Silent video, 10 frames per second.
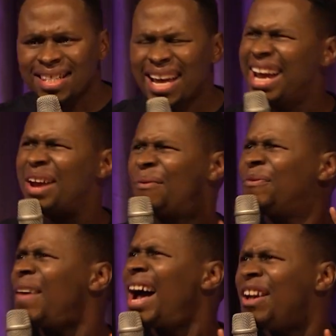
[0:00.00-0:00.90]
there in
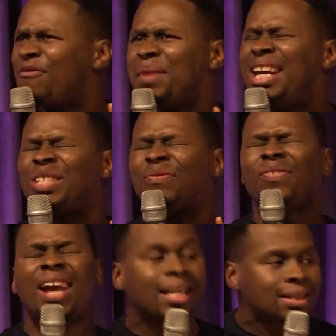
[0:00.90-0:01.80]
five minutes
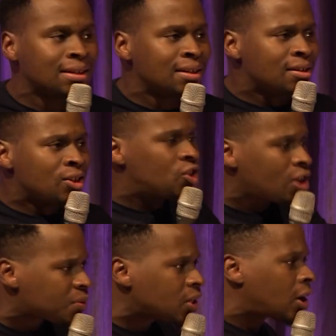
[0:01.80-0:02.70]
flat
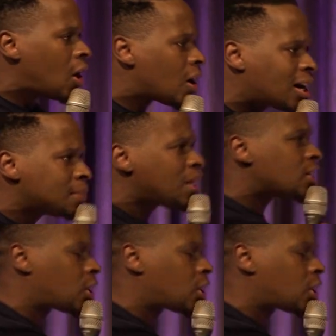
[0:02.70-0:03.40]
stops the car, comes out his